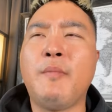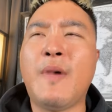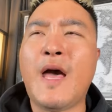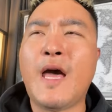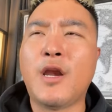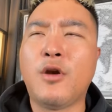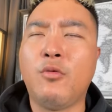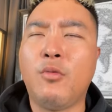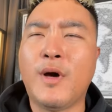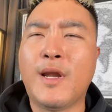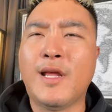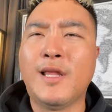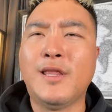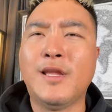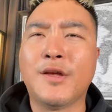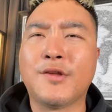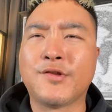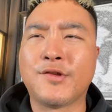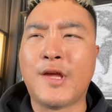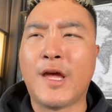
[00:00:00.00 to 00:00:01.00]
not matter what it
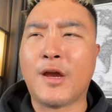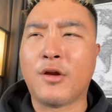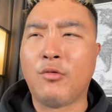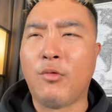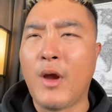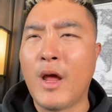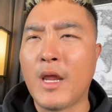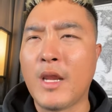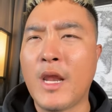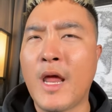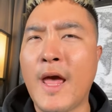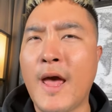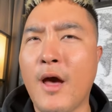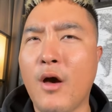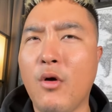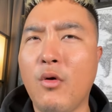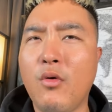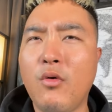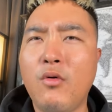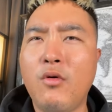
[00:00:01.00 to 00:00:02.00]
looks like right
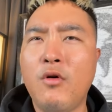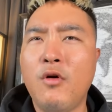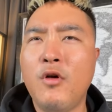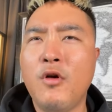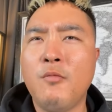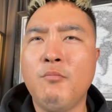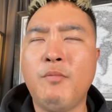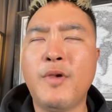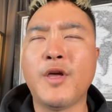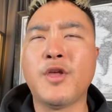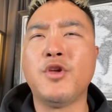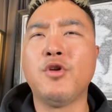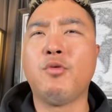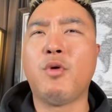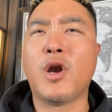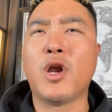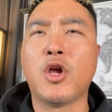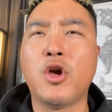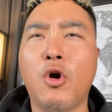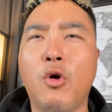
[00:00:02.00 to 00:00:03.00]
now, but
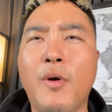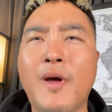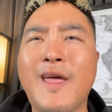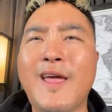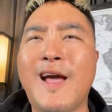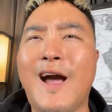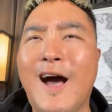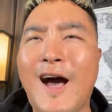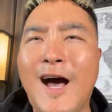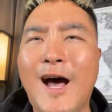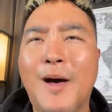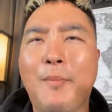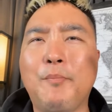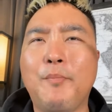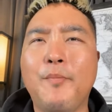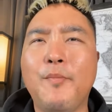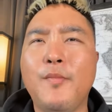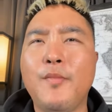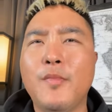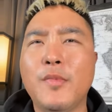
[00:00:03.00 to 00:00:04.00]
you are going
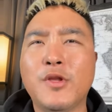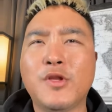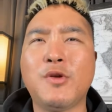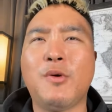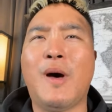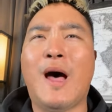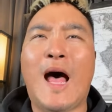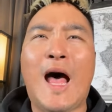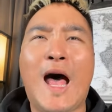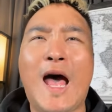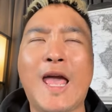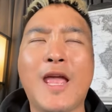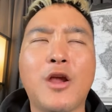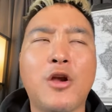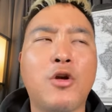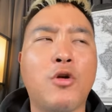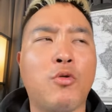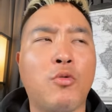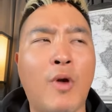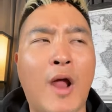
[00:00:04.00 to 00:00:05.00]
up to a
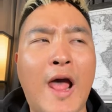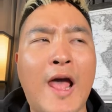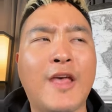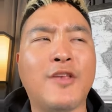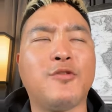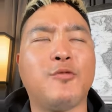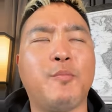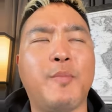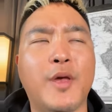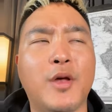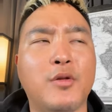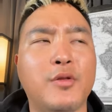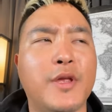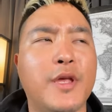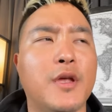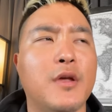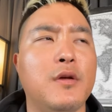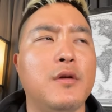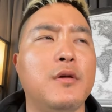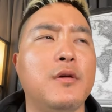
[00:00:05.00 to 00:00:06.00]
higher rise
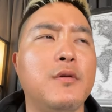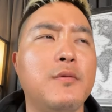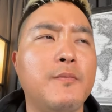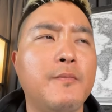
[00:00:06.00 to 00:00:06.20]
building.